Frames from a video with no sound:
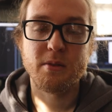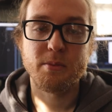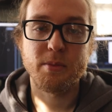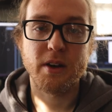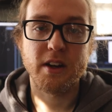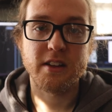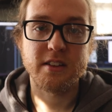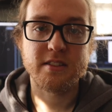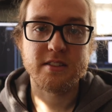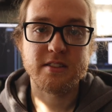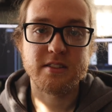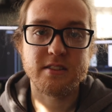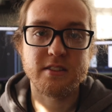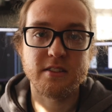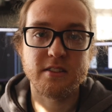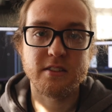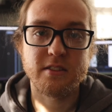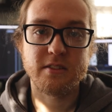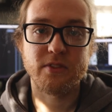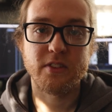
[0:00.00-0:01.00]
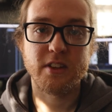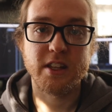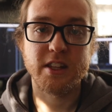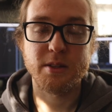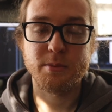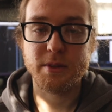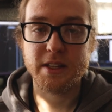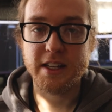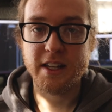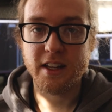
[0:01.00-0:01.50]
but in
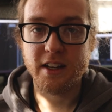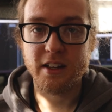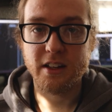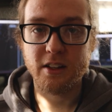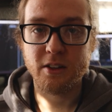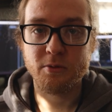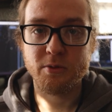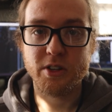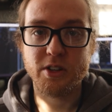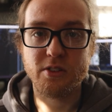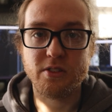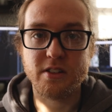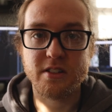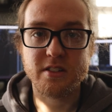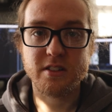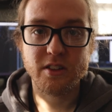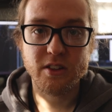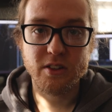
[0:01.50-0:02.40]
the beginning when you're just